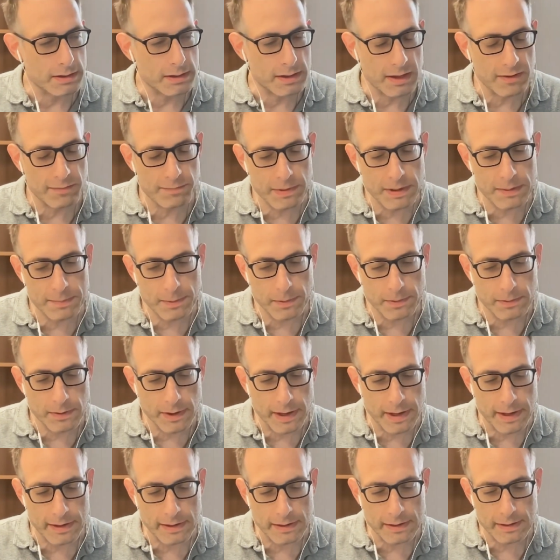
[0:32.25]
give people
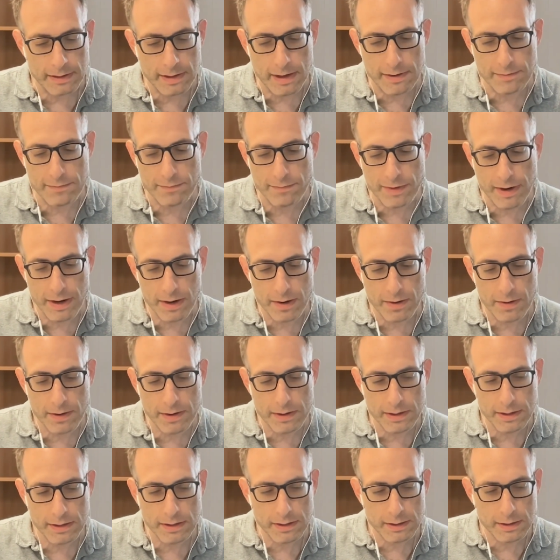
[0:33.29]
a
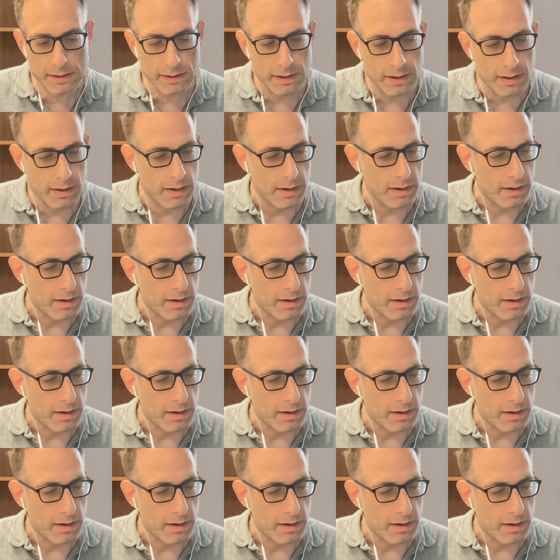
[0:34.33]
very